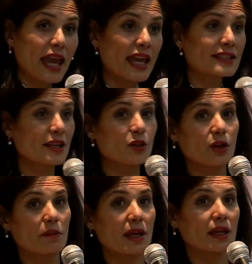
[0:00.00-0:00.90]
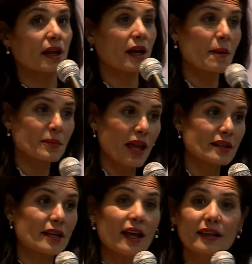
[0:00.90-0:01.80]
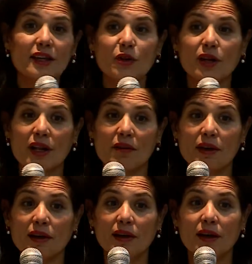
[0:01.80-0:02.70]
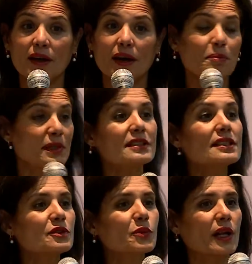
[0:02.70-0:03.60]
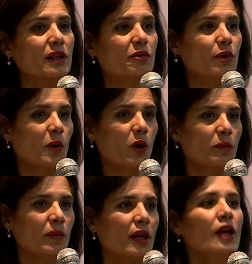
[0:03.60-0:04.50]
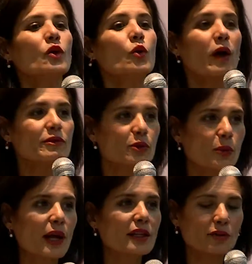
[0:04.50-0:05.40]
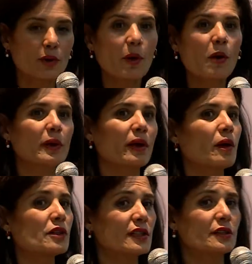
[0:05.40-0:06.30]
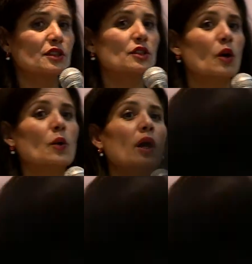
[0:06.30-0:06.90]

cakes and you can bake cupcakes, then you can have a business running from home. You have to run it from home because there is no